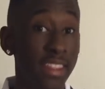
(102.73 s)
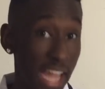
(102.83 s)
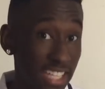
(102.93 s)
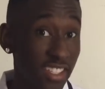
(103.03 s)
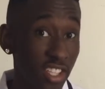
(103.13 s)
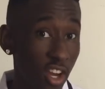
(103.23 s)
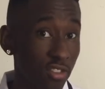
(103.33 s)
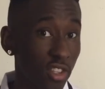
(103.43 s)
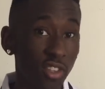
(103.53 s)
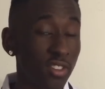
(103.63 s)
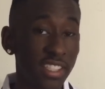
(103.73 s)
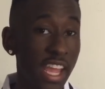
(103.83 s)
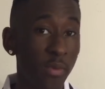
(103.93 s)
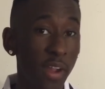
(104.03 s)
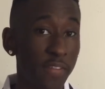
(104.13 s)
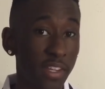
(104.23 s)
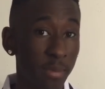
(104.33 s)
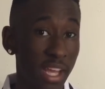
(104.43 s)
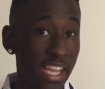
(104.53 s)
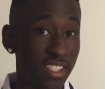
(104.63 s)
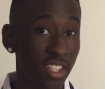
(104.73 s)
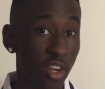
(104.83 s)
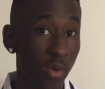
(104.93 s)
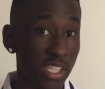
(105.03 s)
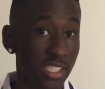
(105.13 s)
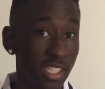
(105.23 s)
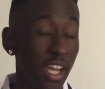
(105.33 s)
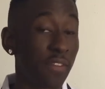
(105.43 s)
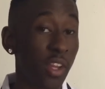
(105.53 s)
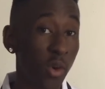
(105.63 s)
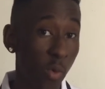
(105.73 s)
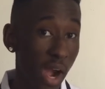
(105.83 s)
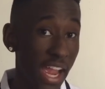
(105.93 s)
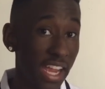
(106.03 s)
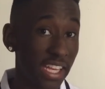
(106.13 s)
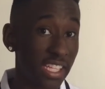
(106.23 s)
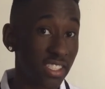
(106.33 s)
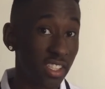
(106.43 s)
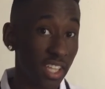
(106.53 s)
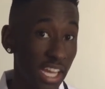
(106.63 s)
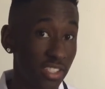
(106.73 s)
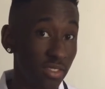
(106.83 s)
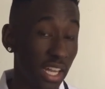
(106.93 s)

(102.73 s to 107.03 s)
That's a no, so don't stay and wait for them to answer their question. If they're quiet and they just look at you